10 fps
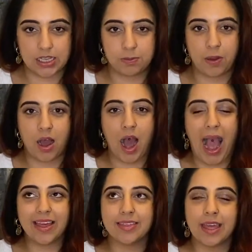part,
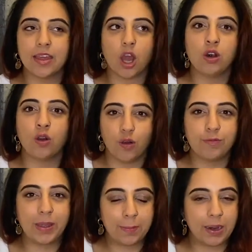I think a lot of
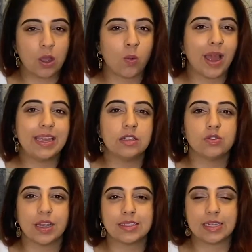people are quite
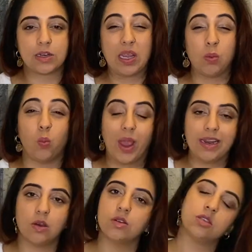interested in
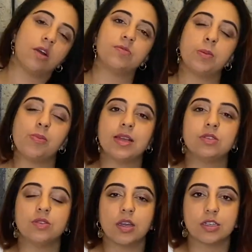weight loss after breast
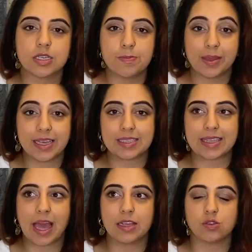reduction, because
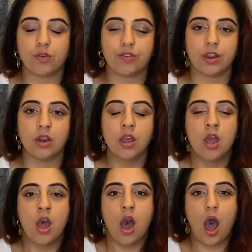that is often
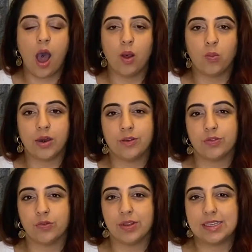one of
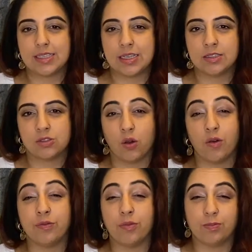the reasons
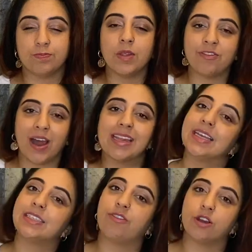of finding
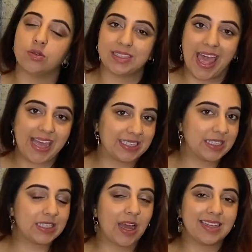it difficult to
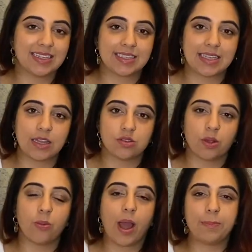exercise,
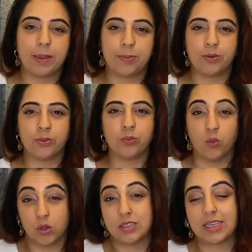etc., why people
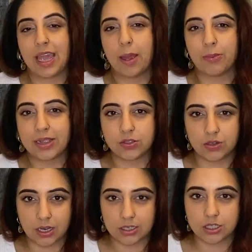want to get a breast
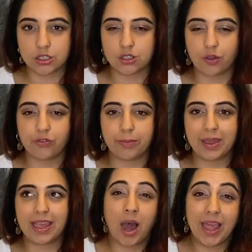reduction. So for
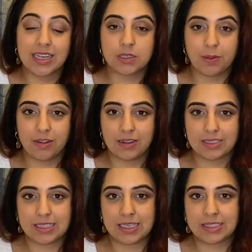me, my
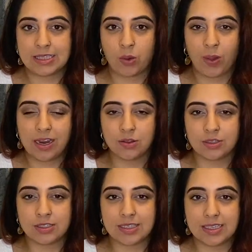experience is that weight
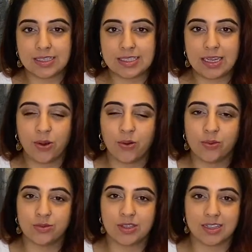loss
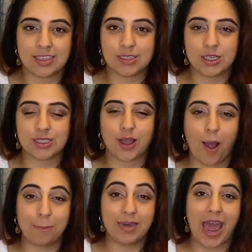still doesn't just
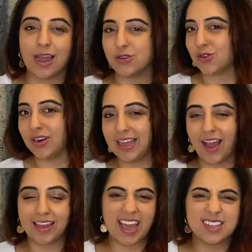come naturally,
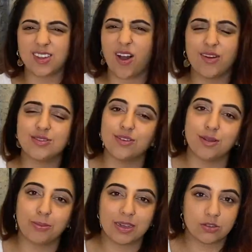I guess, after a
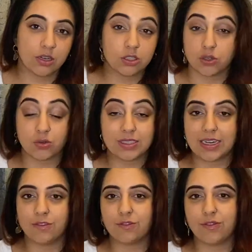breast reduction, or
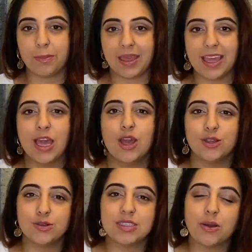didn't for me.
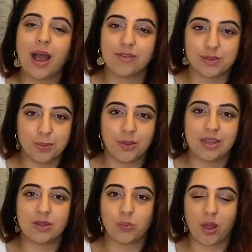You still have to put
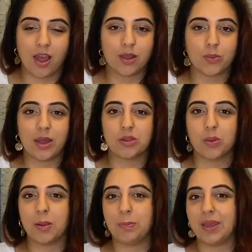in the work, whether
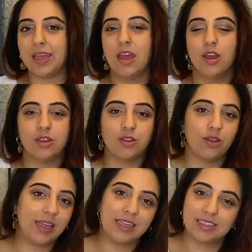it be, you know,
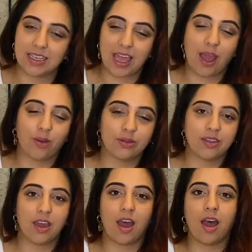eating
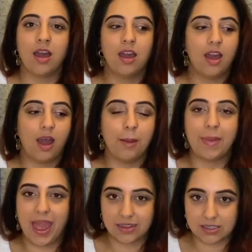healthier,
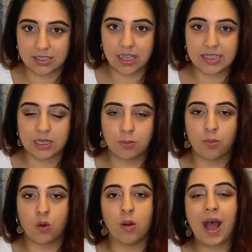exercising
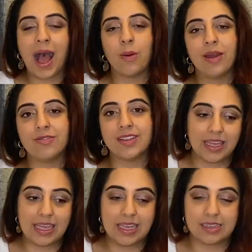more. However, the
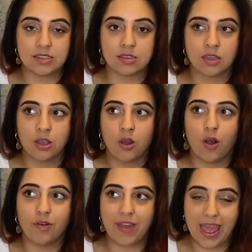ease
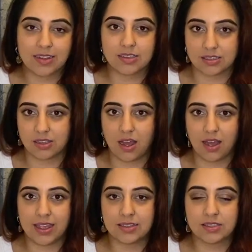of
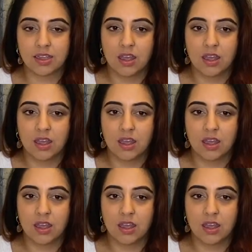exercise